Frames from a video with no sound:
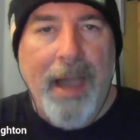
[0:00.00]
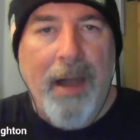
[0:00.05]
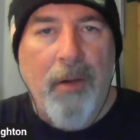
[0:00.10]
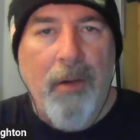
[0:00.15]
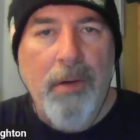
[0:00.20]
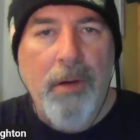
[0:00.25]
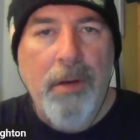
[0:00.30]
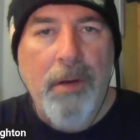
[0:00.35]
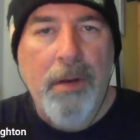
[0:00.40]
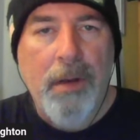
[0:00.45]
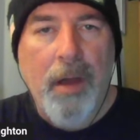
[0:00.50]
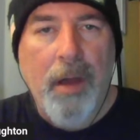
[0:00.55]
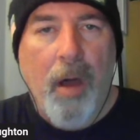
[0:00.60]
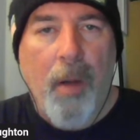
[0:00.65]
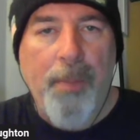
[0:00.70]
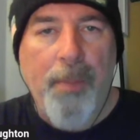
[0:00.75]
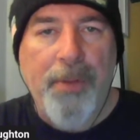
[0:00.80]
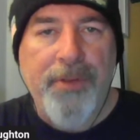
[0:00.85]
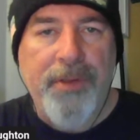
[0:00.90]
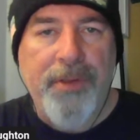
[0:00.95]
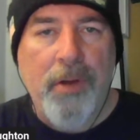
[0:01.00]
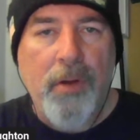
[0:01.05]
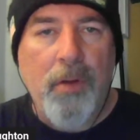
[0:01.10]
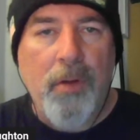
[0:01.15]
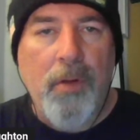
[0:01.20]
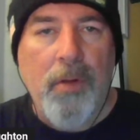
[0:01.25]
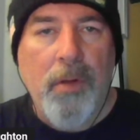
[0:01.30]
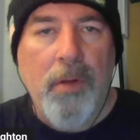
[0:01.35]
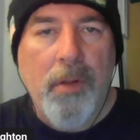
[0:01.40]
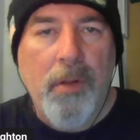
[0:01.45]
out up
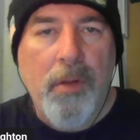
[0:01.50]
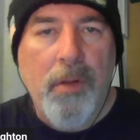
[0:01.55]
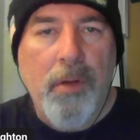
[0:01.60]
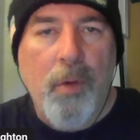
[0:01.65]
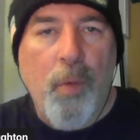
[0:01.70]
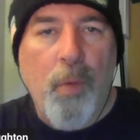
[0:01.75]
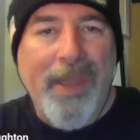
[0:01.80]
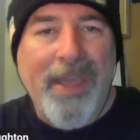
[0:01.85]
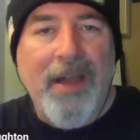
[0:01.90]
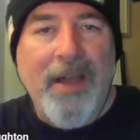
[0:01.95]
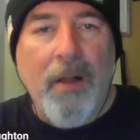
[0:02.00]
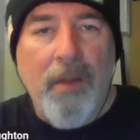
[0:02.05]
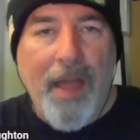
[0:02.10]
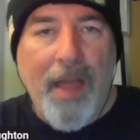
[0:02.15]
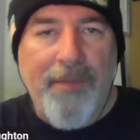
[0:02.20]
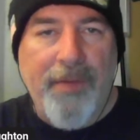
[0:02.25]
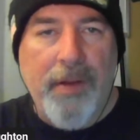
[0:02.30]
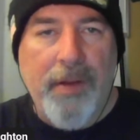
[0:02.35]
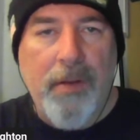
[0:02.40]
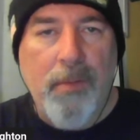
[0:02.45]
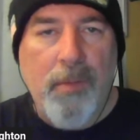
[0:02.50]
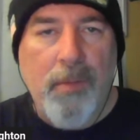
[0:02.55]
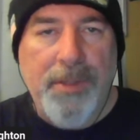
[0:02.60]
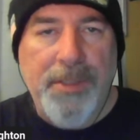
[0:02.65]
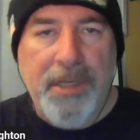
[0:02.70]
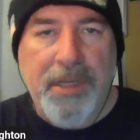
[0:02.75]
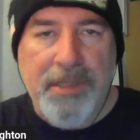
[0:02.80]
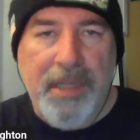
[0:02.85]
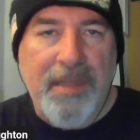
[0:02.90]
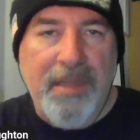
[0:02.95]
until week 11,
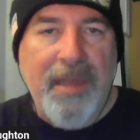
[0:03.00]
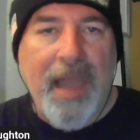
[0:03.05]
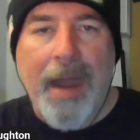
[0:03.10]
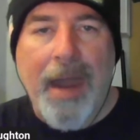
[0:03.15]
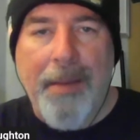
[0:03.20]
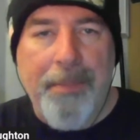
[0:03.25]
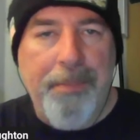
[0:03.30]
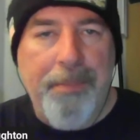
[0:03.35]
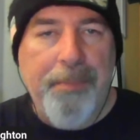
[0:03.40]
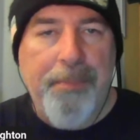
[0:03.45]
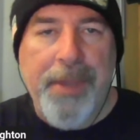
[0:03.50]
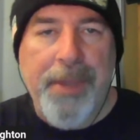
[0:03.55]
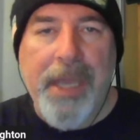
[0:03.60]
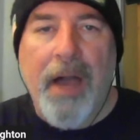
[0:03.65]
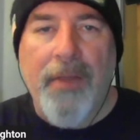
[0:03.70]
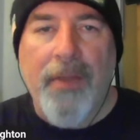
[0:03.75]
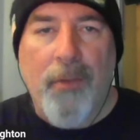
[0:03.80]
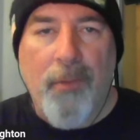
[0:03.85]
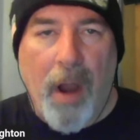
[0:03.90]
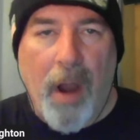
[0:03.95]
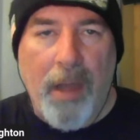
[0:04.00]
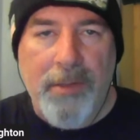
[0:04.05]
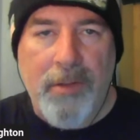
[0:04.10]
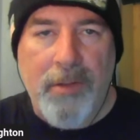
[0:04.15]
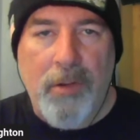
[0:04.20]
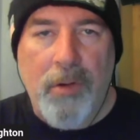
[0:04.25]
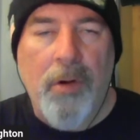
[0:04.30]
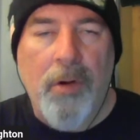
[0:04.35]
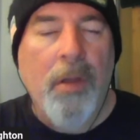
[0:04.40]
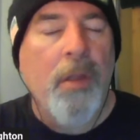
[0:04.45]
because he's got to be on the
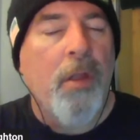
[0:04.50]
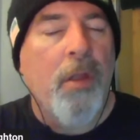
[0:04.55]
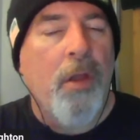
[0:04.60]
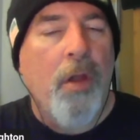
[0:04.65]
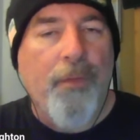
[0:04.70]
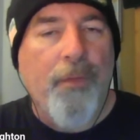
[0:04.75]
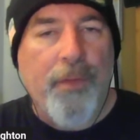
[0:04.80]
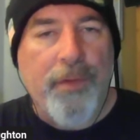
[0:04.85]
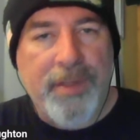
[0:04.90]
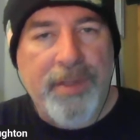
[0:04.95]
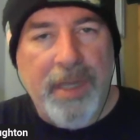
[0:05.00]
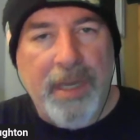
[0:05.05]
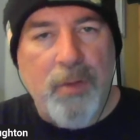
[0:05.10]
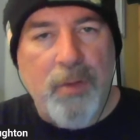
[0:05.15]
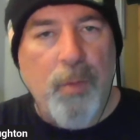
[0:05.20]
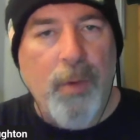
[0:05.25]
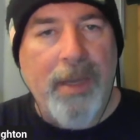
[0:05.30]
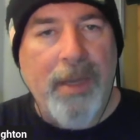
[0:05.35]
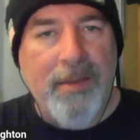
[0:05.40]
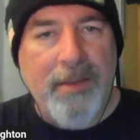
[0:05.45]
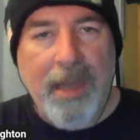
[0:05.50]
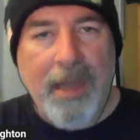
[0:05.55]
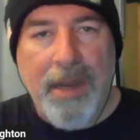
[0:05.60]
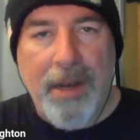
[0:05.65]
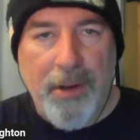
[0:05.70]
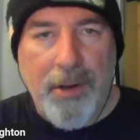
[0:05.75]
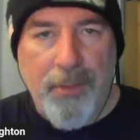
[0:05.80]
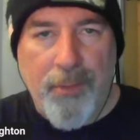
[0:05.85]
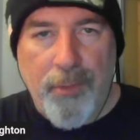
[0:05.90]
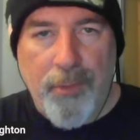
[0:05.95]
roster for 6 weeks to get
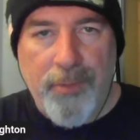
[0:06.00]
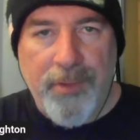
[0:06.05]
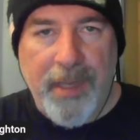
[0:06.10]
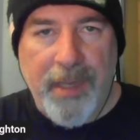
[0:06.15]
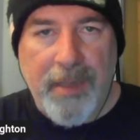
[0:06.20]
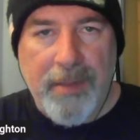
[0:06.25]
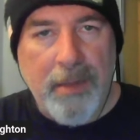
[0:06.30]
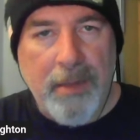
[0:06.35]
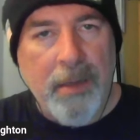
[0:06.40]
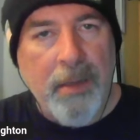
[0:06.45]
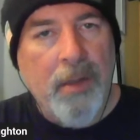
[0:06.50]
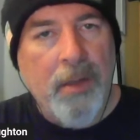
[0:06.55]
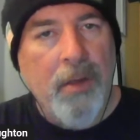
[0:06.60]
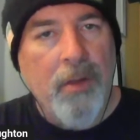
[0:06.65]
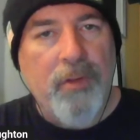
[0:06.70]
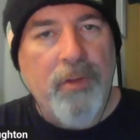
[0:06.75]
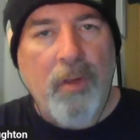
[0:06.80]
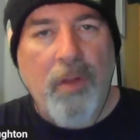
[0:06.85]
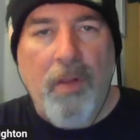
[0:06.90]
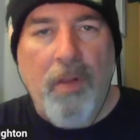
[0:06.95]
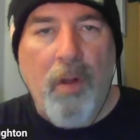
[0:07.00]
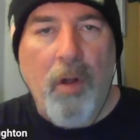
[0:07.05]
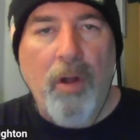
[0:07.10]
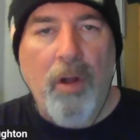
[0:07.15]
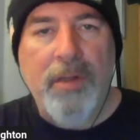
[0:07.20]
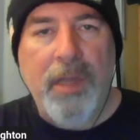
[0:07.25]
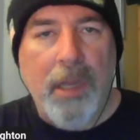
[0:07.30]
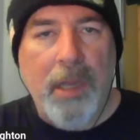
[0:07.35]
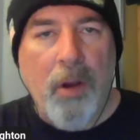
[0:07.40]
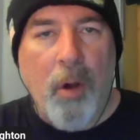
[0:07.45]
an accrued season. So the
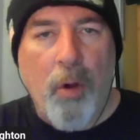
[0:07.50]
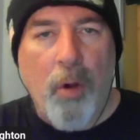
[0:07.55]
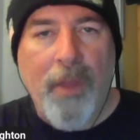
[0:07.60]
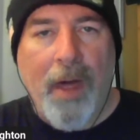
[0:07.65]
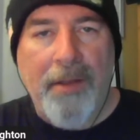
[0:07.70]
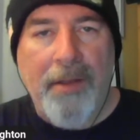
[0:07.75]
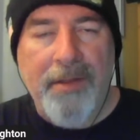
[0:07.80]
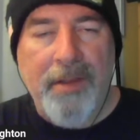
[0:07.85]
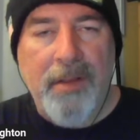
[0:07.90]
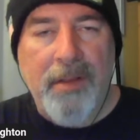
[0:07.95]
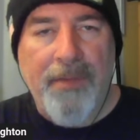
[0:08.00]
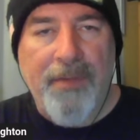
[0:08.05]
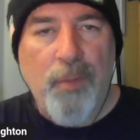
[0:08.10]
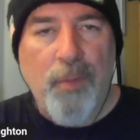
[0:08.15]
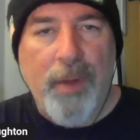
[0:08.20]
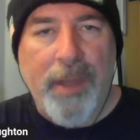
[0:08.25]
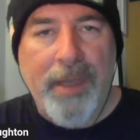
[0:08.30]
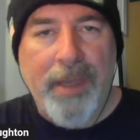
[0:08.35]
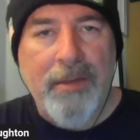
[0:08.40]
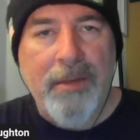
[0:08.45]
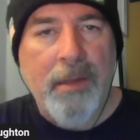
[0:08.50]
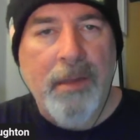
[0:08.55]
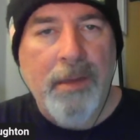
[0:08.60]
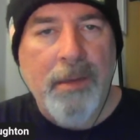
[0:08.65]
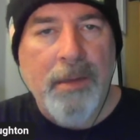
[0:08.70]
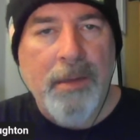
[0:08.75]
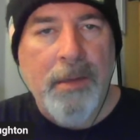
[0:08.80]
longest he could hold out is 11 weeks.